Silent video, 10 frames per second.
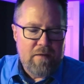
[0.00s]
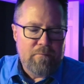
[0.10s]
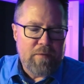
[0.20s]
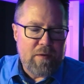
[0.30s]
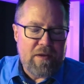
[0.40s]

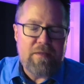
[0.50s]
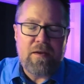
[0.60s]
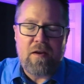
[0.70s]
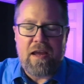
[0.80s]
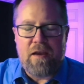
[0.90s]
Now, in
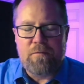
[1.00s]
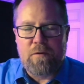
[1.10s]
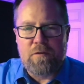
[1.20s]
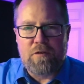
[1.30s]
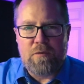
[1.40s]
their
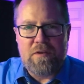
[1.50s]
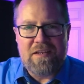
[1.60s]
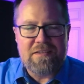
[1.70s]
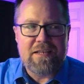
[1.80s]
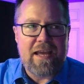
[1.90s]
effort to
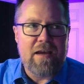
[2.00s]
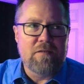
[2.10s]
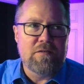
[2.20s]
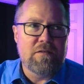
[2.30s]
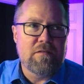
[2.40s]
discount
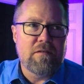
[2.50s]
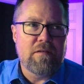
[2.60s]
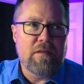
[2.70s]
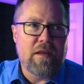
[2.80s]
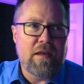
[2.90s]

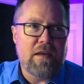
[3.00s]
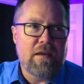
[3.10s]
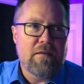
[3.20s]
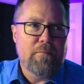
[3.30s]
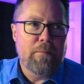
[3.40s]
the
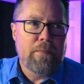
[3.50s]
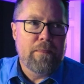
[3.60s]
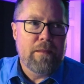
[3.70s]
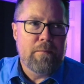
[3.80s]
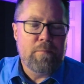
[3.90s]

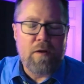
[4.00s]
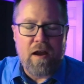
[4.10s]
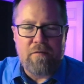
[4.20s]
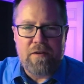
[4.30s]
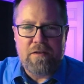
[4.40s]

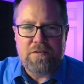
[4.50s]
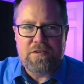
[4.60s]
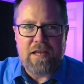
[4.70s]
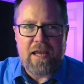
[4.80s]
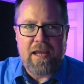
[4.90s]

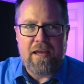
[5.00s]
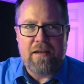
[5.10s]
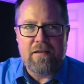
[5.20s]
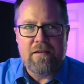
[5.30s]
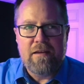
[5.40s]
providence
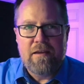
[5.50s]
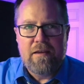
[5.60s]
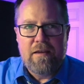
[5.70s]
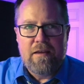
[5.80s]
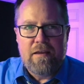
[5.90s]
and
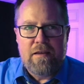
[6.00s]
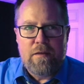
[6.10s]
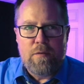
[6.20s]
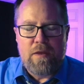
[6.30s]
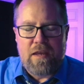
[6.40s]

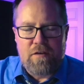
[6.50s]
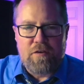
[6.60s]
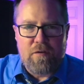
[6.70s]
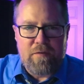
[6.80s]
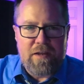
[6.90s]
the
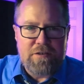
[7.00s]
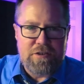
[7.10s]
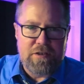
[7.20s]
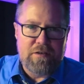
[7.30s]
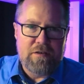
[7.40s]

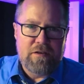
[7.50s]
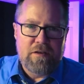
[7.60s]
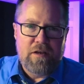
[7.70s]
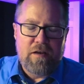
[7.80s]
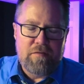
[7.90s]
intervention
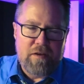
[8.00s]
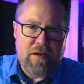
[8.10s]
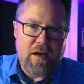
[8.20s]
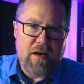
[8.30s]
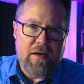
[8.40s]
of the
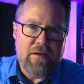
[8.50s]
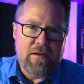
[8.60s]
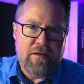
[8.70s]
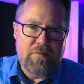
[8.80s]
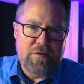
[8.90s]
God
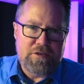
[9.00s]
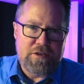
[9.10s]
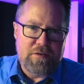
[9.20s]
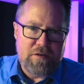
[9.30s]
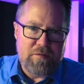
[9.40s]
of the
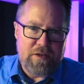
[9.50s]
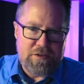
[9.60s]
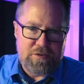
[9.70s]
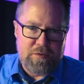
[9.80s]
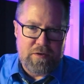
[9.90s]
children of
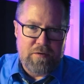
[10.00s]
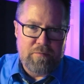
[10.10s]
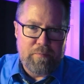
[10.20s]
Israel,